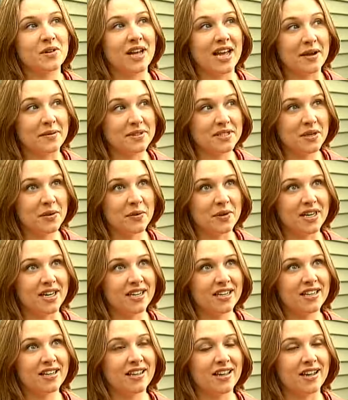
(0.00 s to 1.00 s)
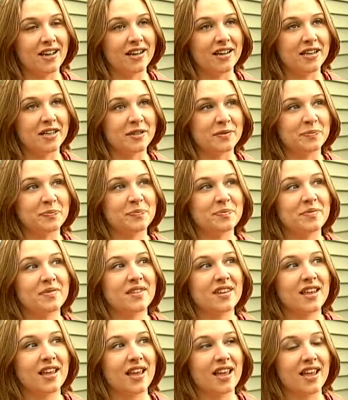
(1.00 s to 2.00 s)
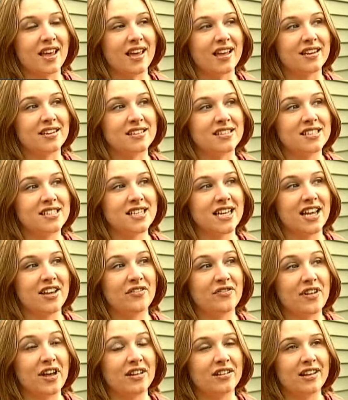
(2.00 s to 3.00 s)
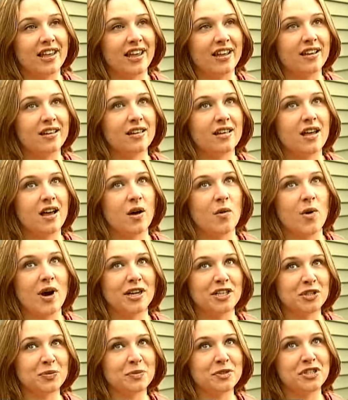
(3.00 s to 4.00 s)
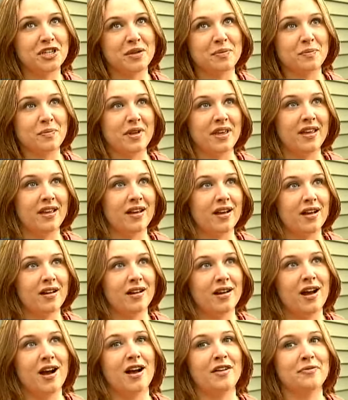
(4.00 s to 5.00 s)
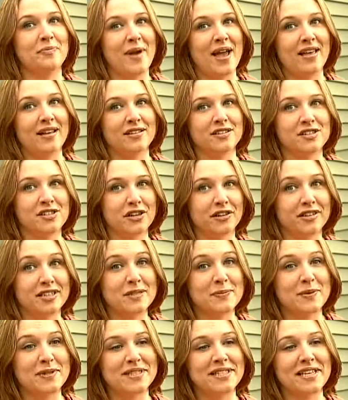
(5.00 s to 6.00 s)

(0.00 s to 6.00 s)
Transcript: I was at work, um, and it felt like a washing machine being off balance during the spin